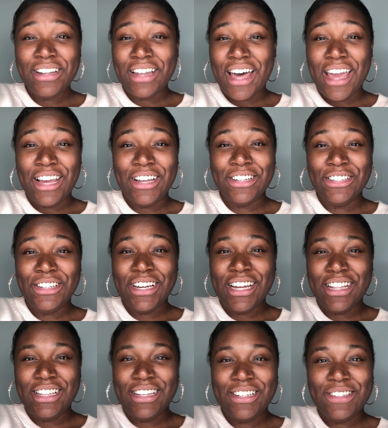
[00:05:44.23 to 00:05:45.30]
Like, look
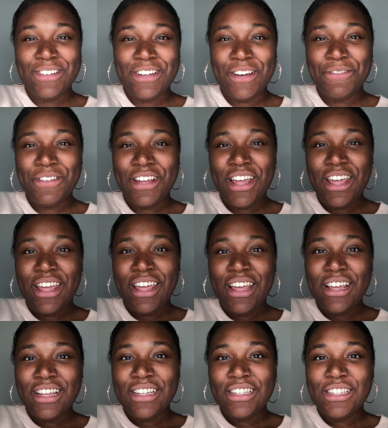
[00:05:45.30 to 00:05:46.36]
at this, hold up.
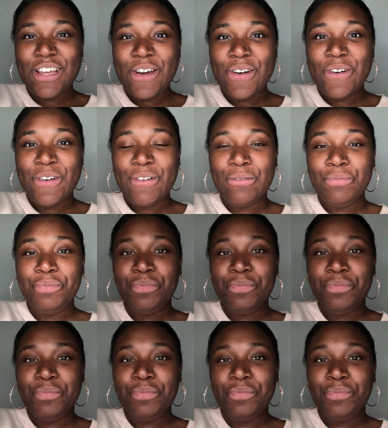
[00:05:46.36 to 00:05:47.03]
So,